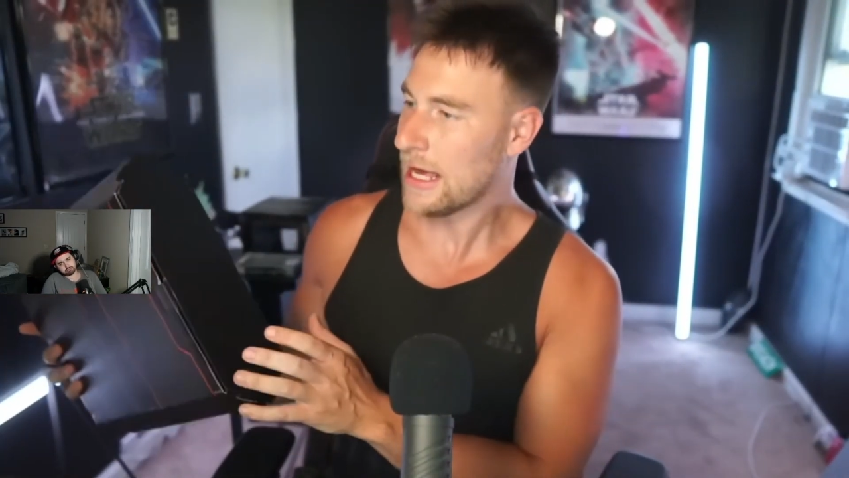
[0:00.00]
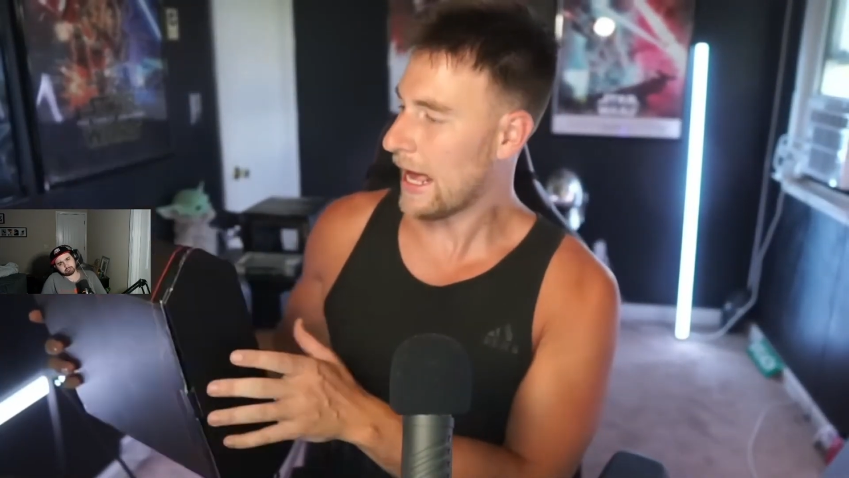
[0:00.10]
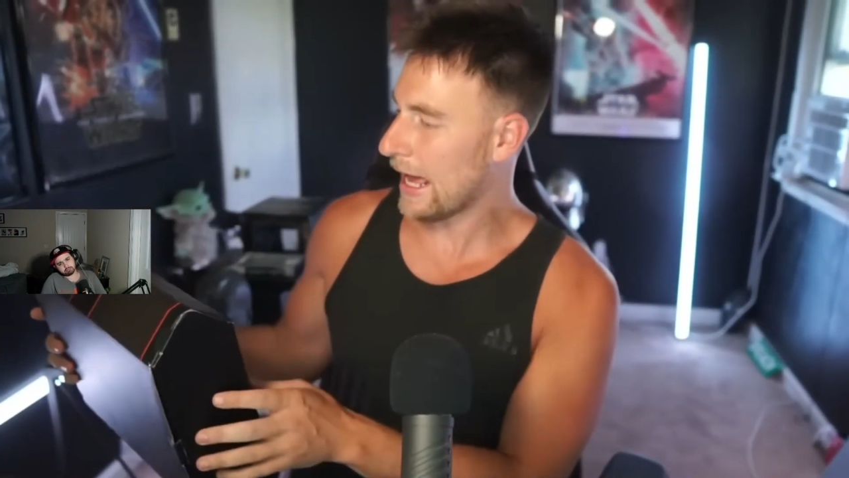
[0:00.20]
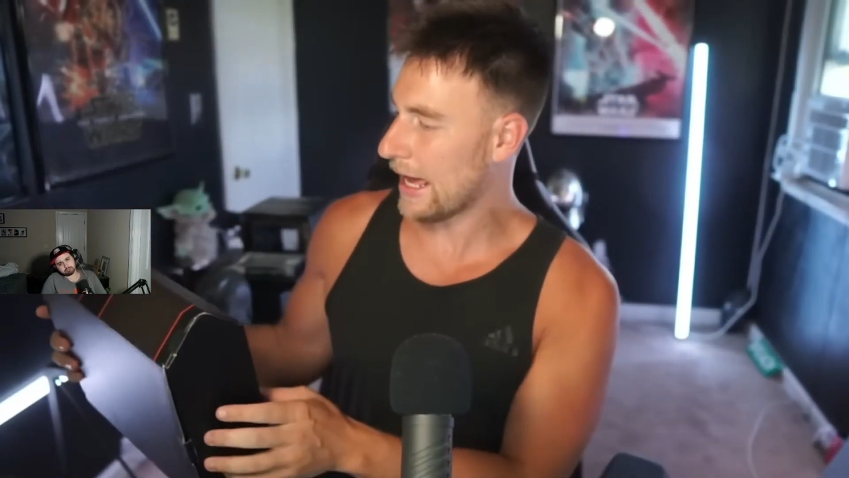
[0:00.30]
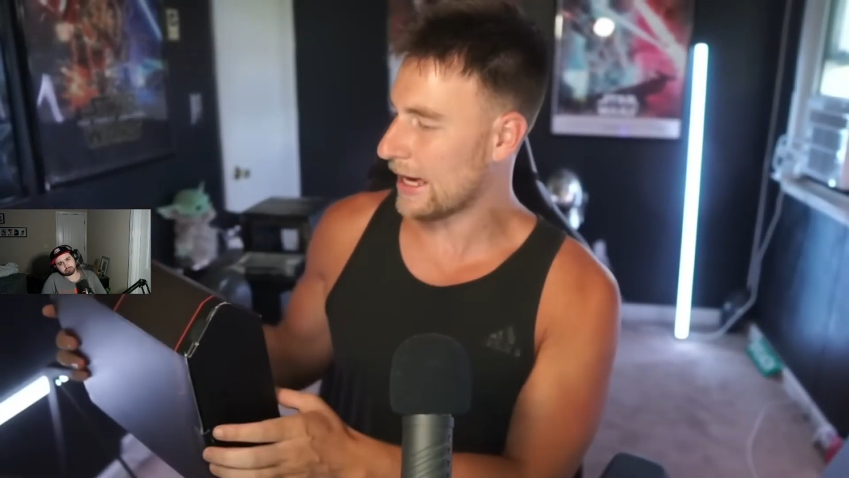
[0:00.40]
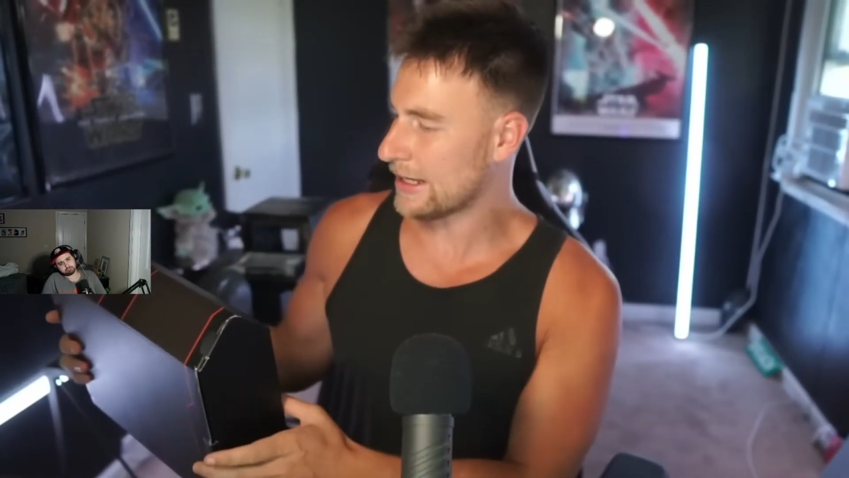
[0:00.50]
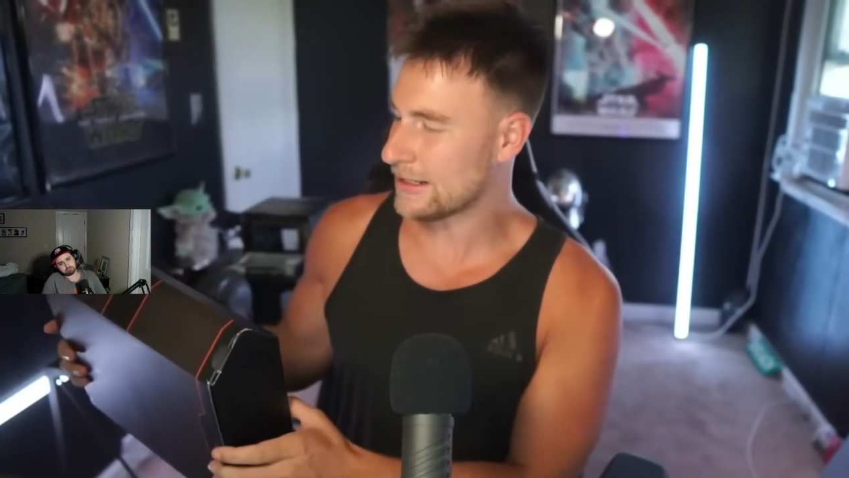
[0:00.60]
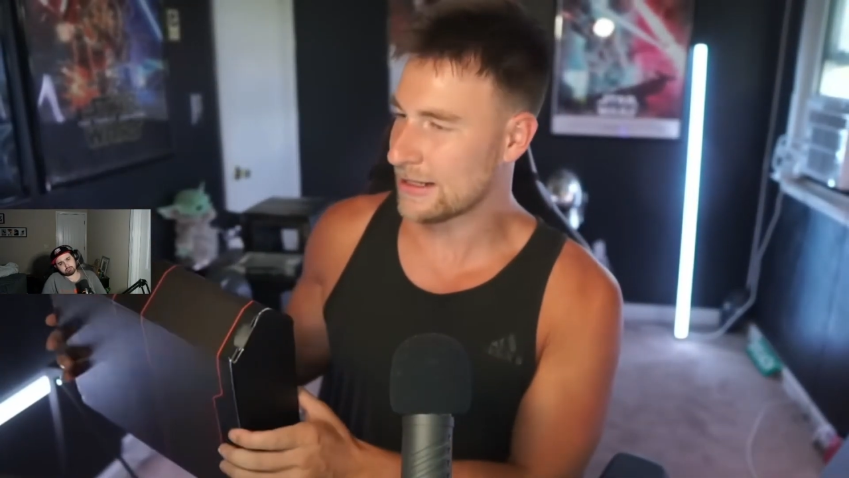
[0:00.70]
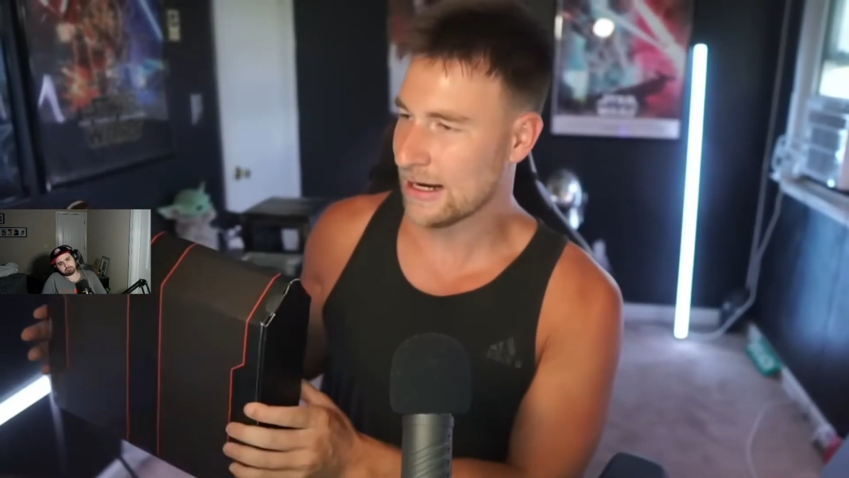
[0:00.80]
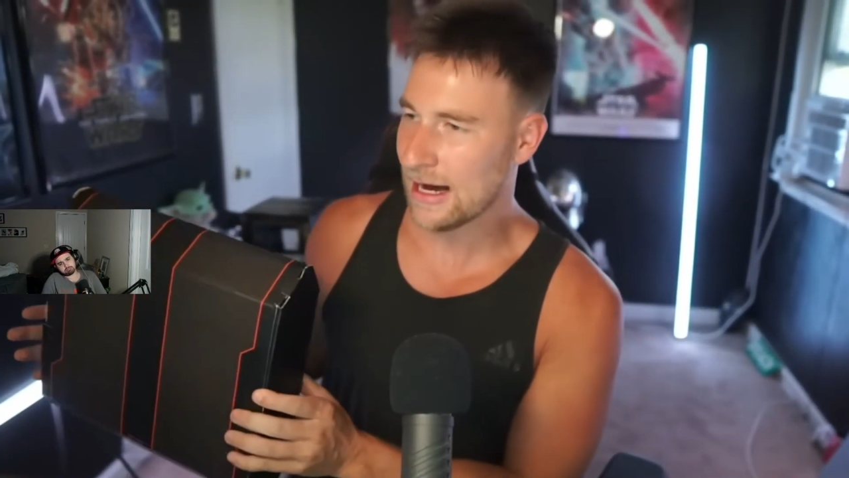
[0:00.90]

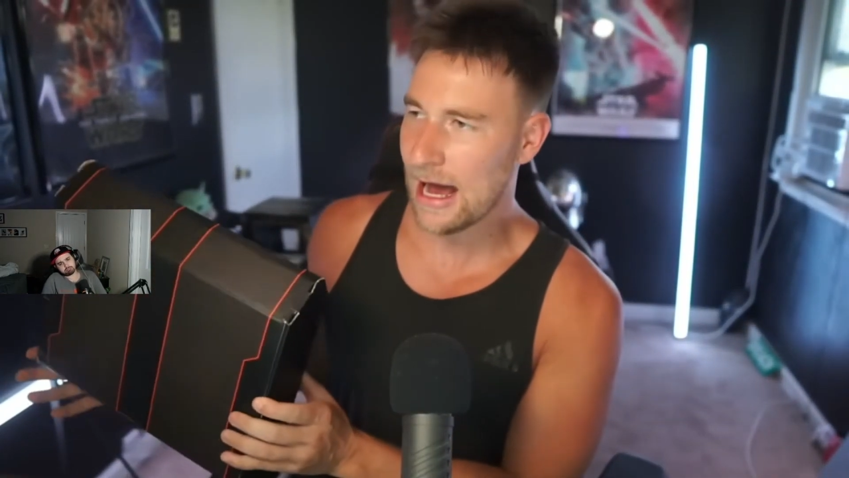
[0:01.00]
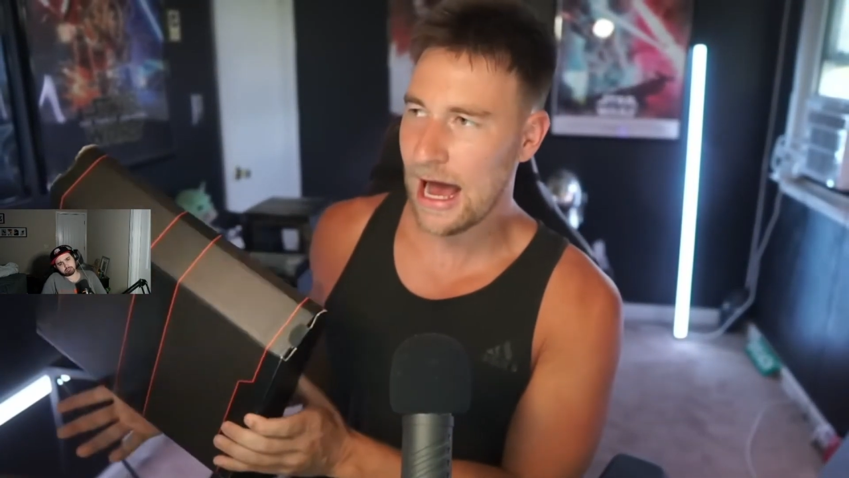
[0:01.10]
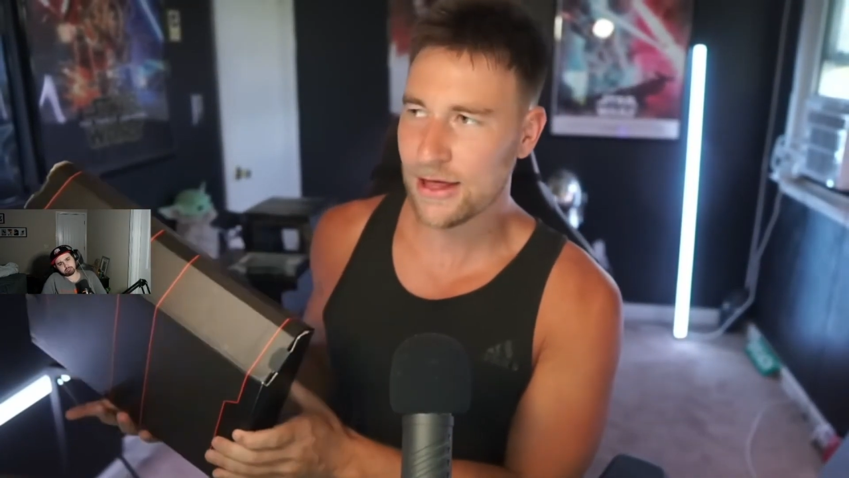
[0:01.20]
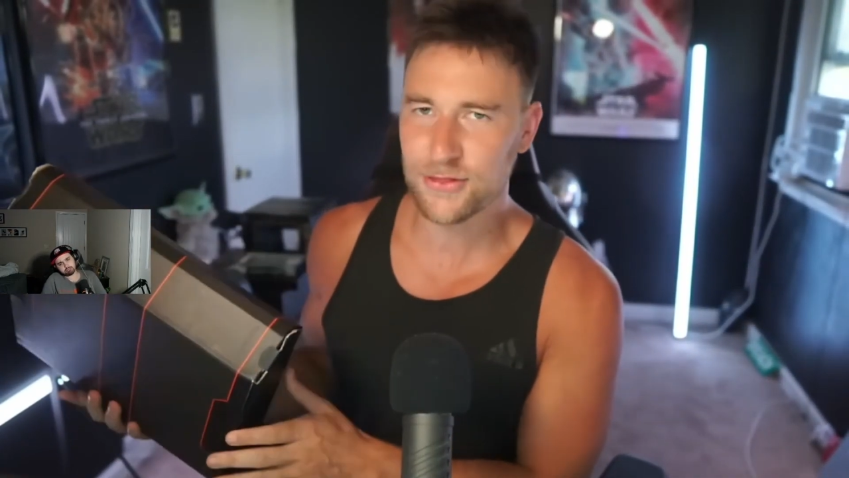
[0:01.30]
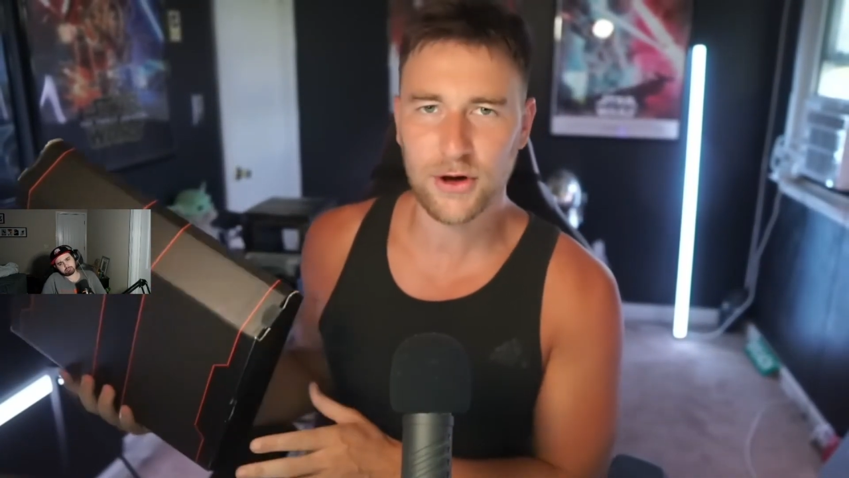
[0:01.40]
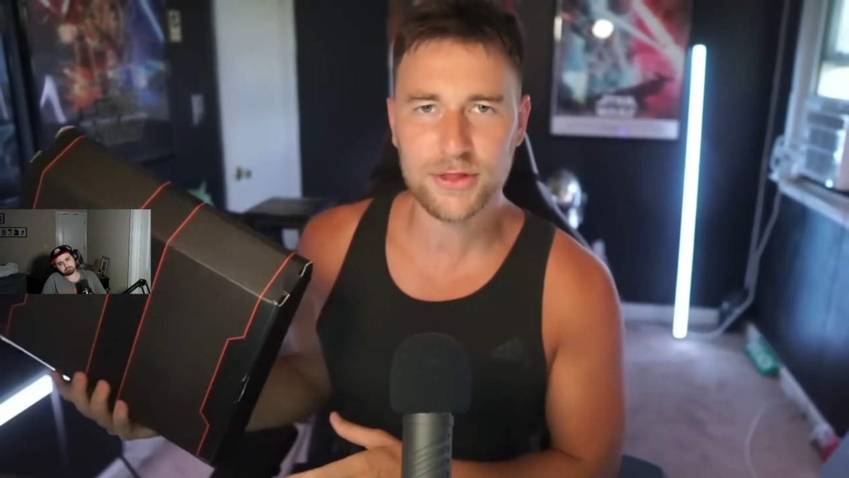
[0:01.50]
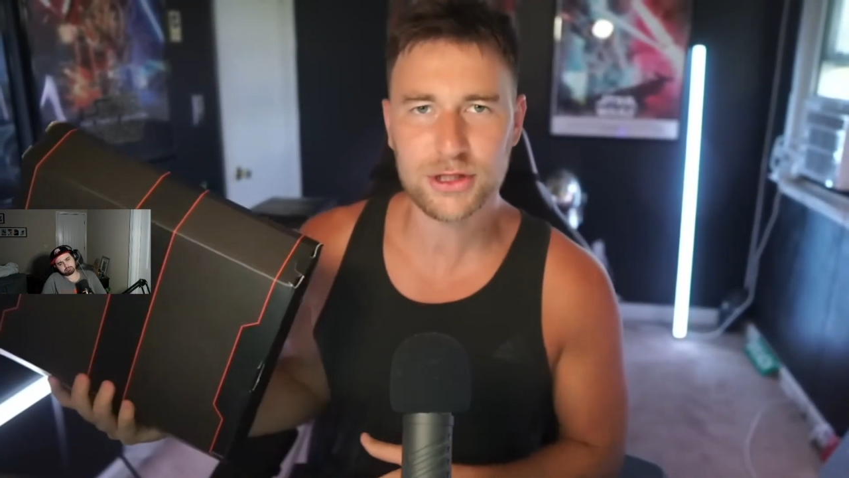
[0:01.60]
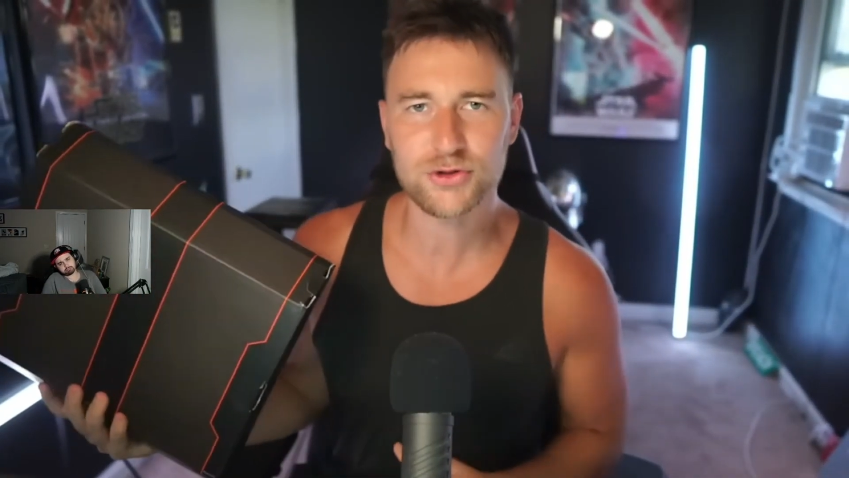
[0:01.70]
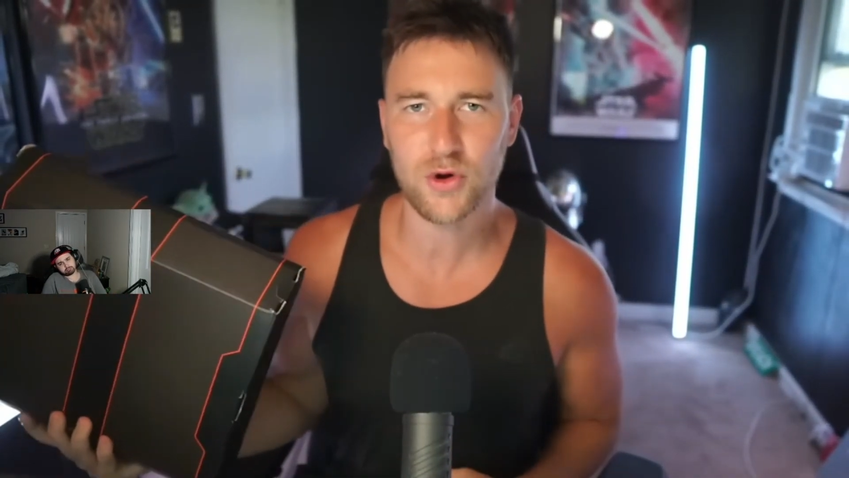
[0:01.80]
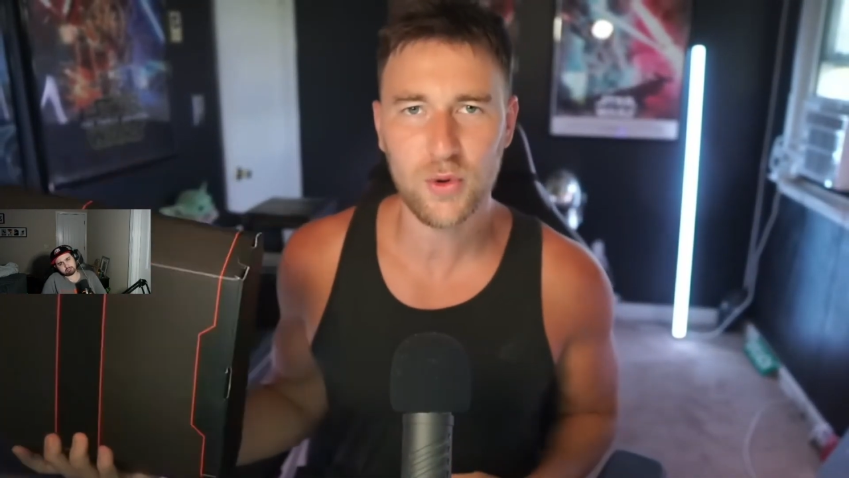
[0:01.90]
and I thought the
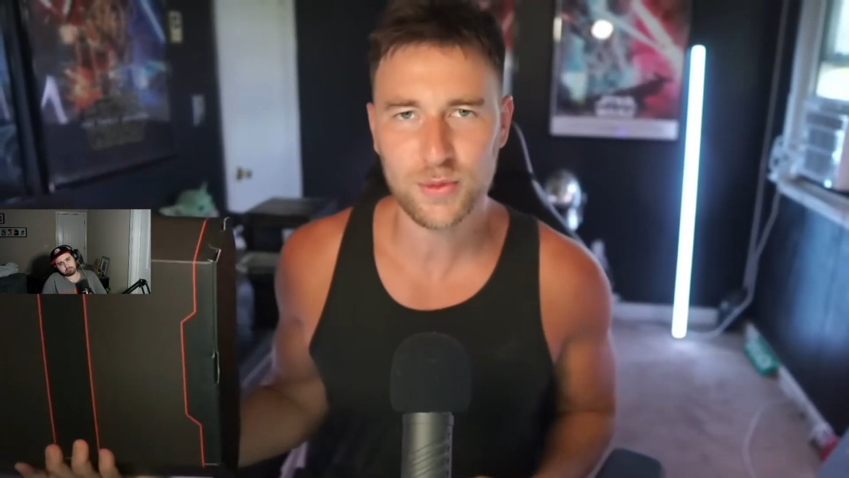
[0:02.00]
drone